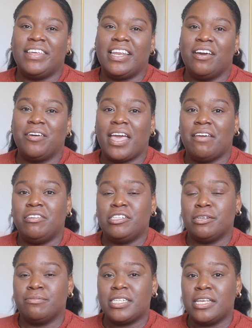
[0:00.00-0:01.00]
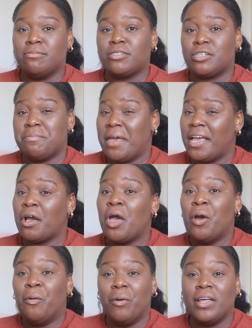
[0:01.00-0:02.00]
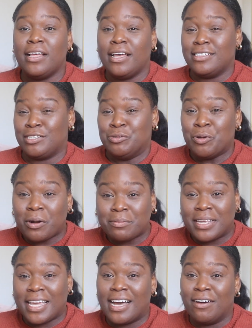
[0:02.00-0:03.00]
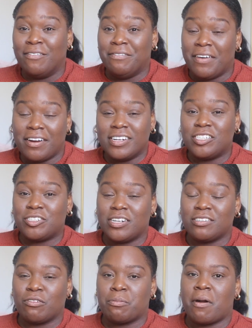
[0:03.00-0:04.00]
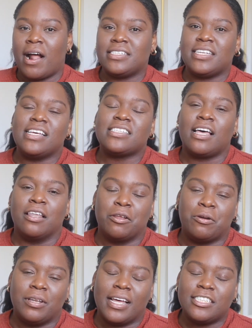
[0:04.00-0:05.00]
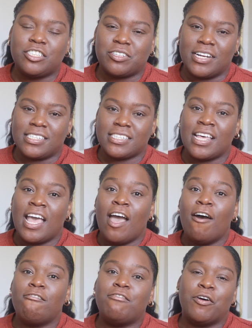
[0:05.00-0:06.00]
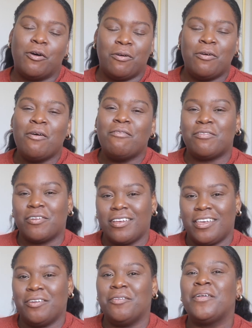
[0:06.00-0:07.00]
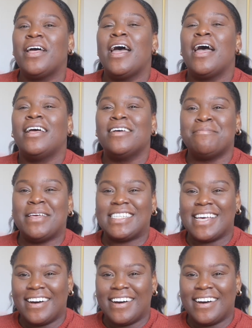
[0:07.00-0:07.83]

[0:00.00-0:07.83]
video gave you some tips to make what is normally a very stressful process a little less stressful for you. Peace